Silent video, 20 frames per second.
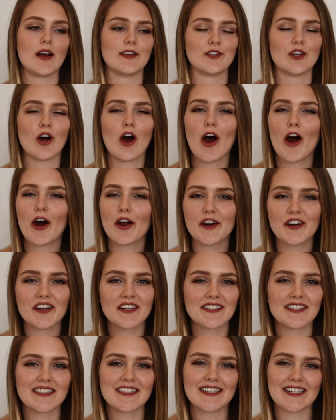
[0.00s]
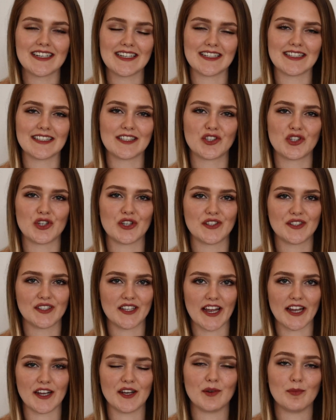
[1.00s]
as hard as it is to
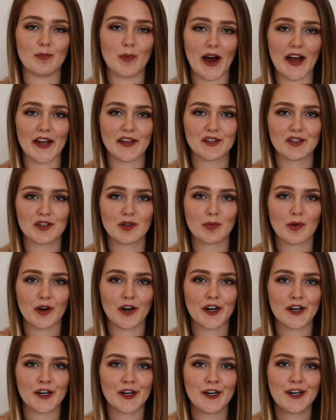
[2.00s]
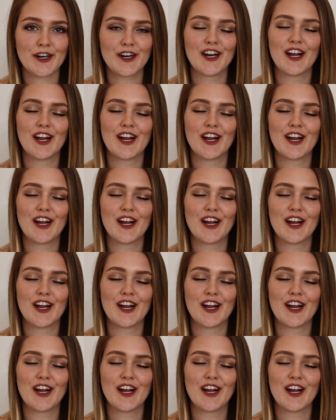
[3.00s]
say goodbye to your partner,